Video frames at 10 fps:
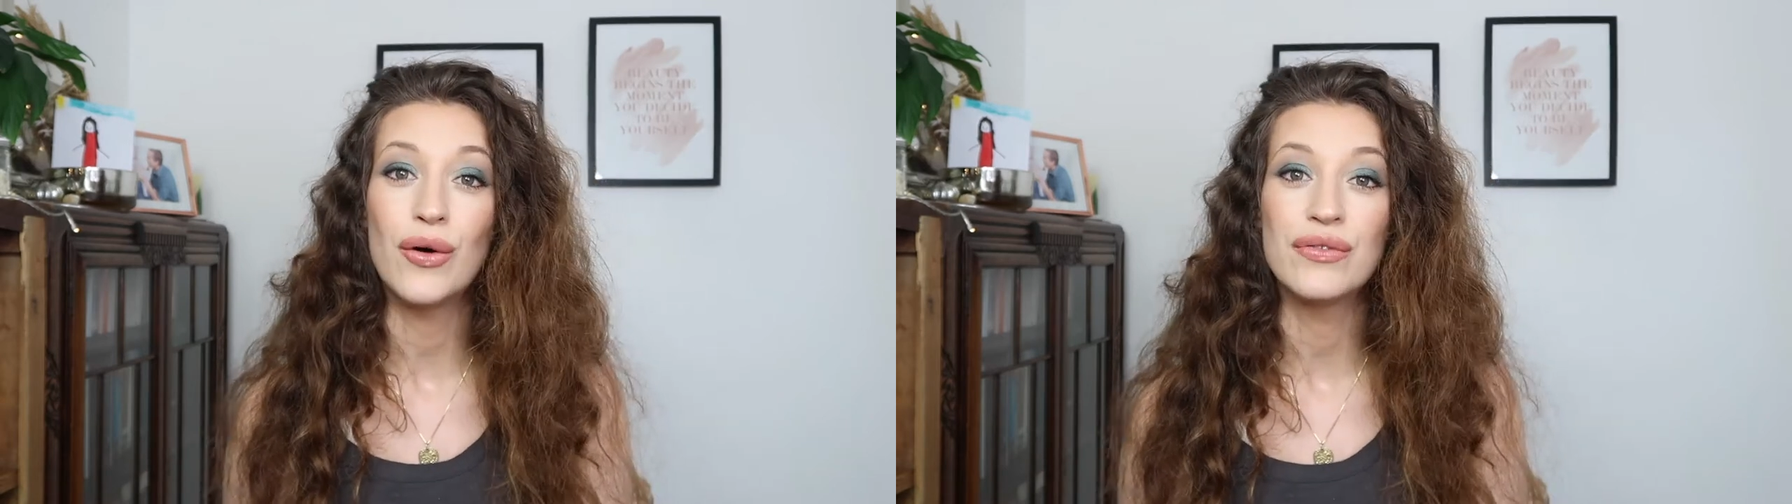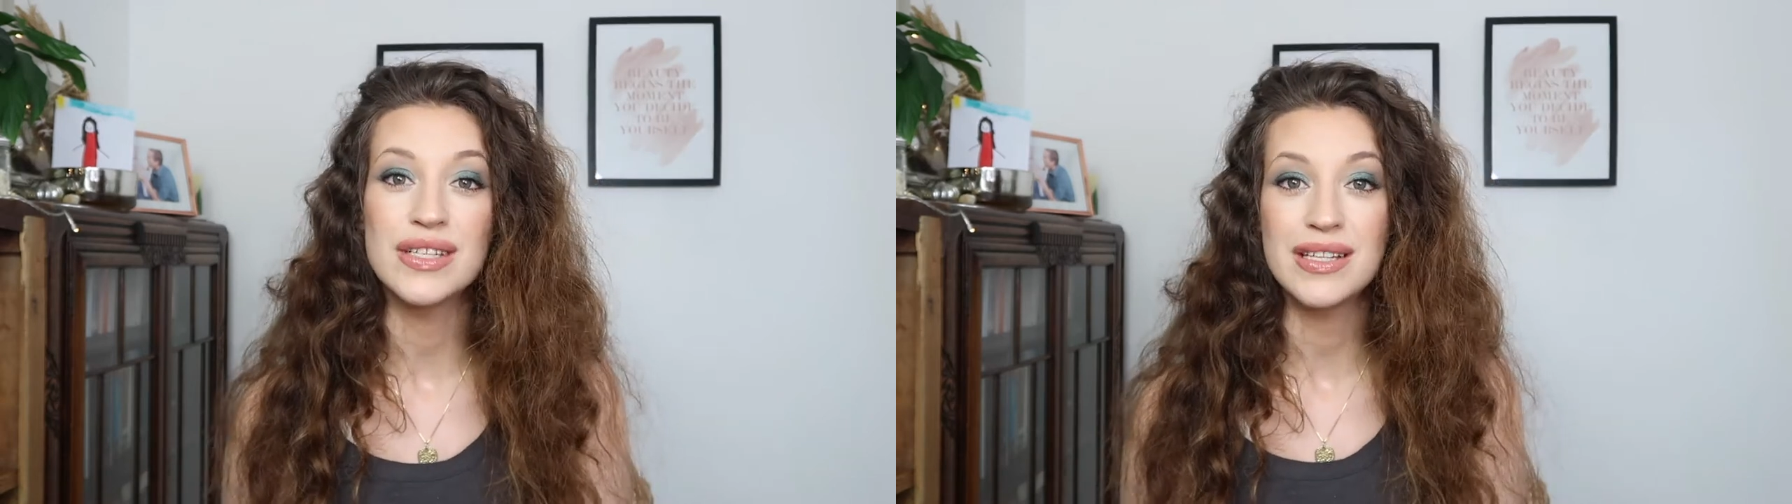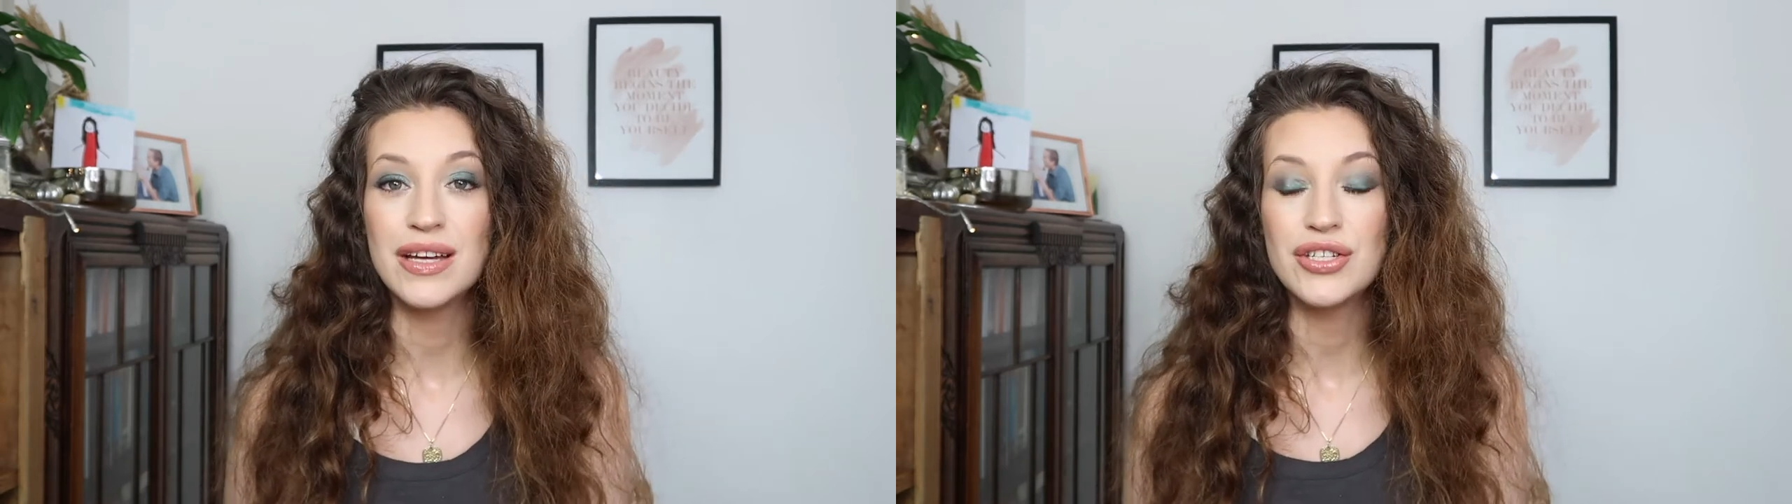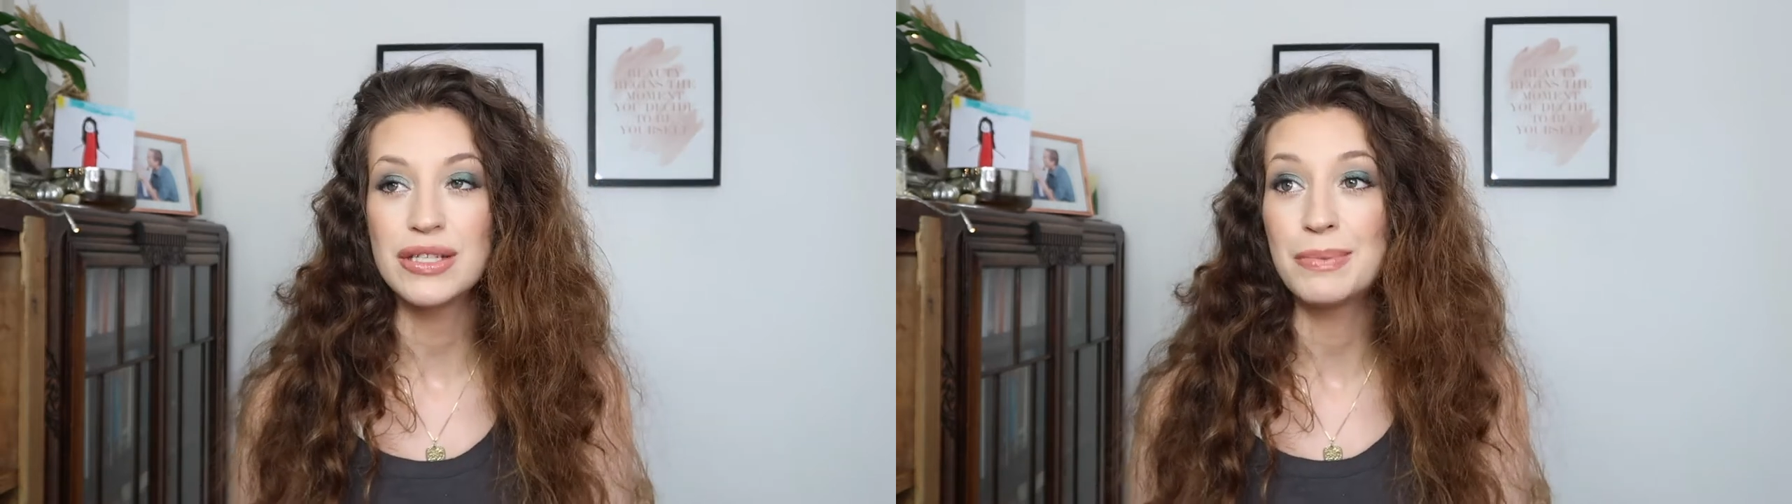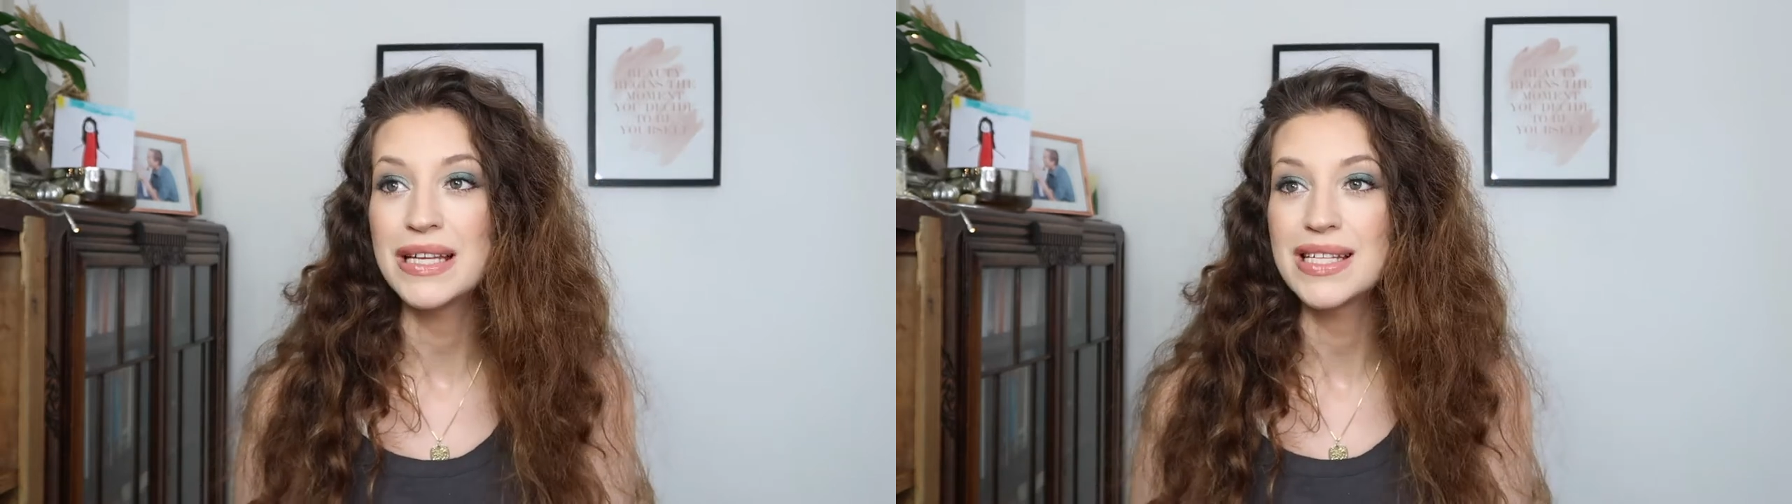of the
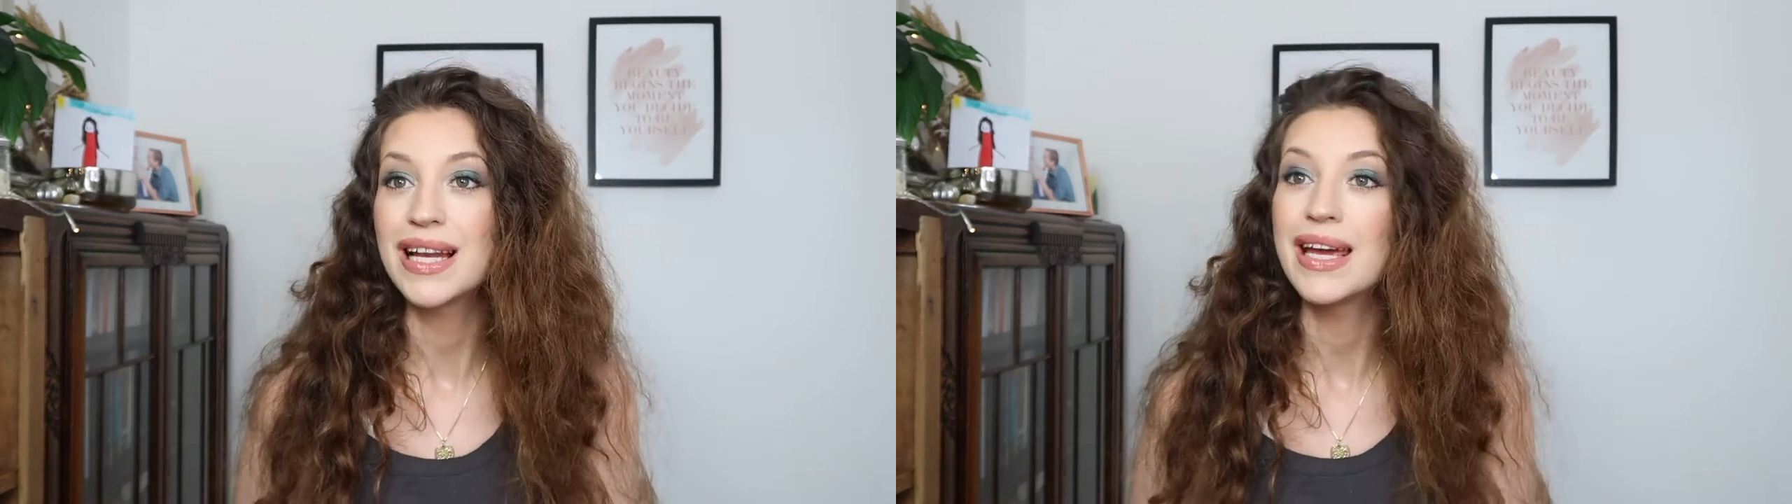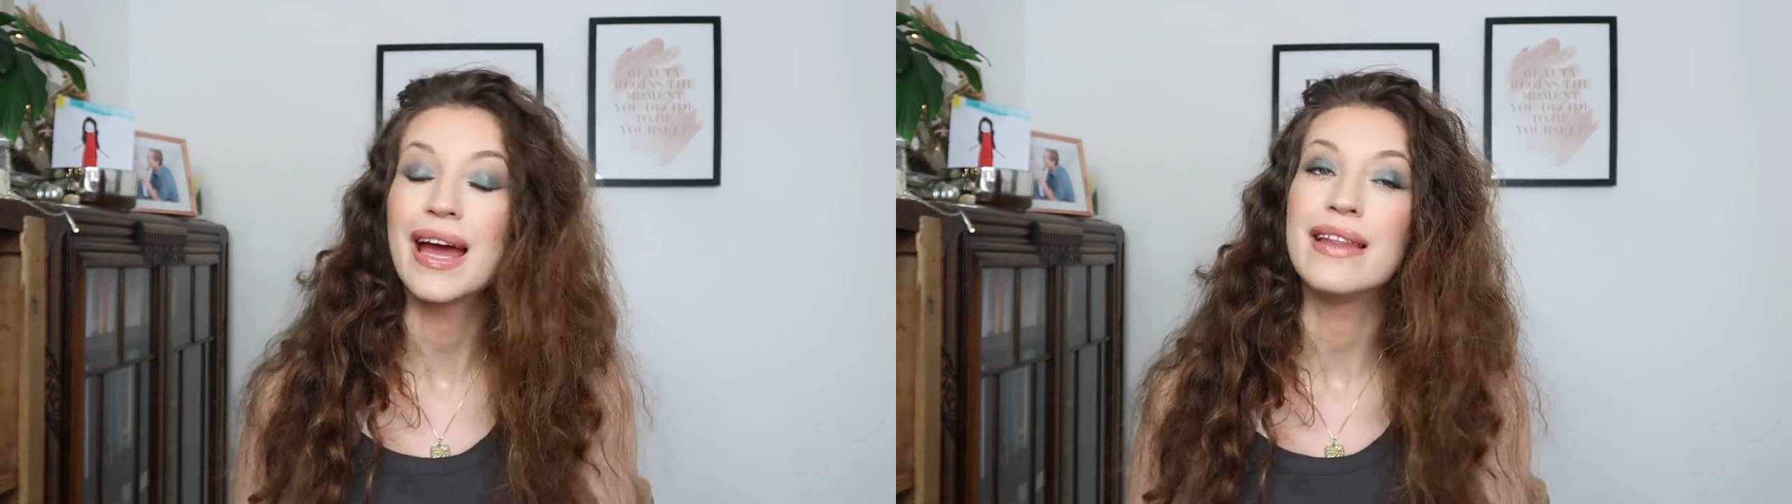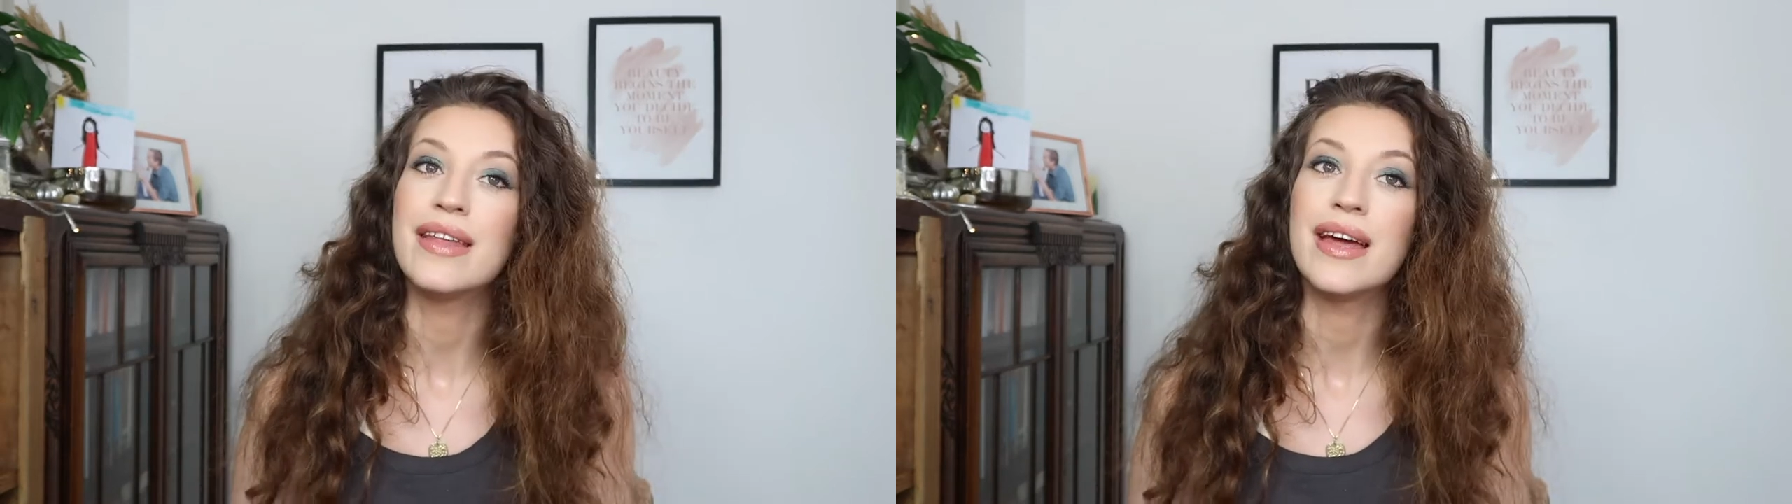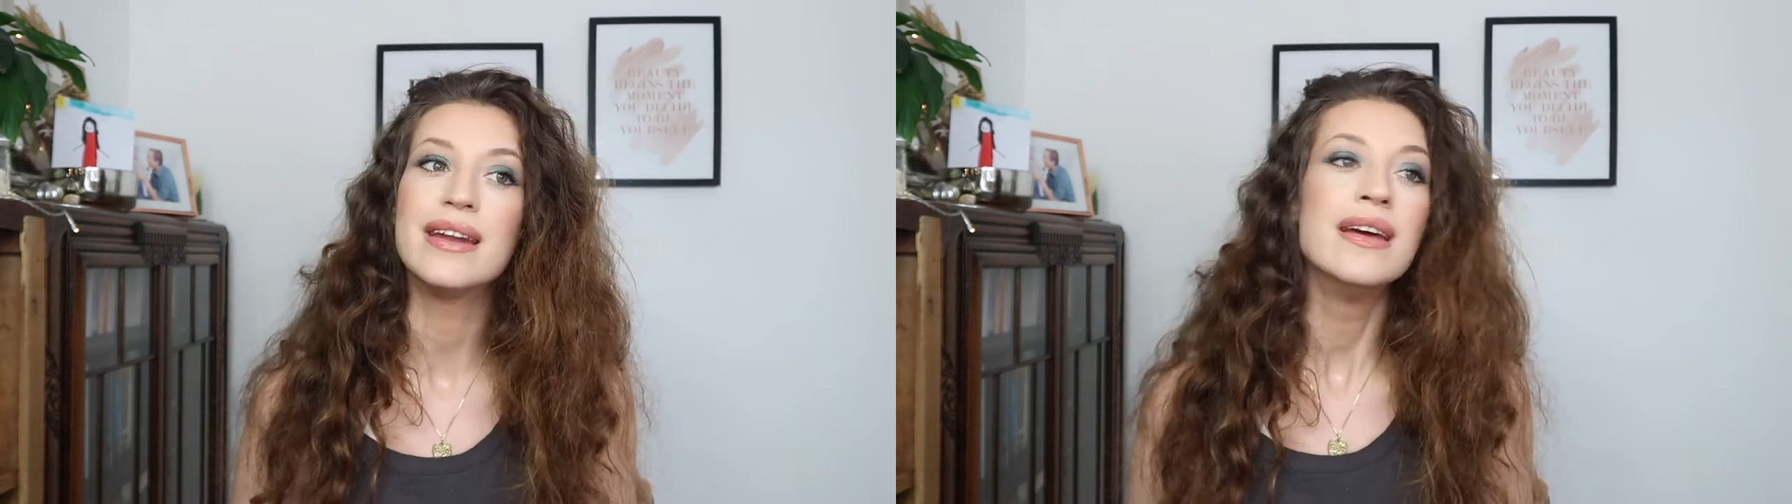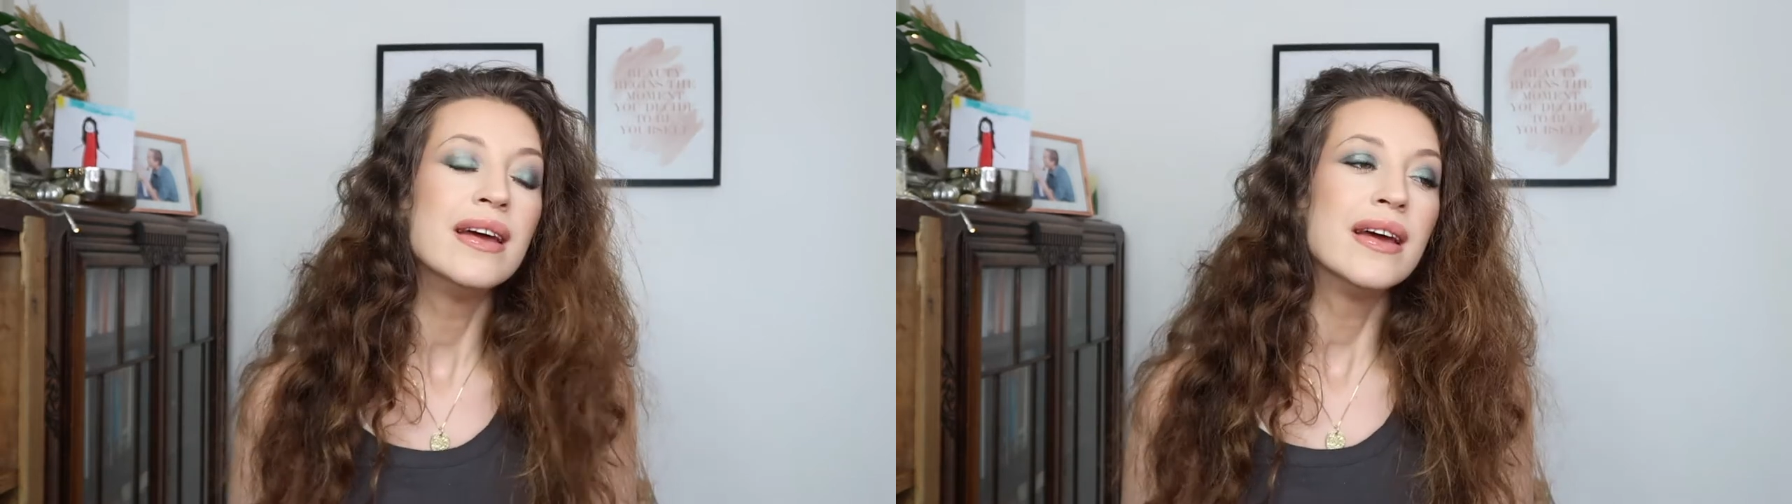searches basically. And then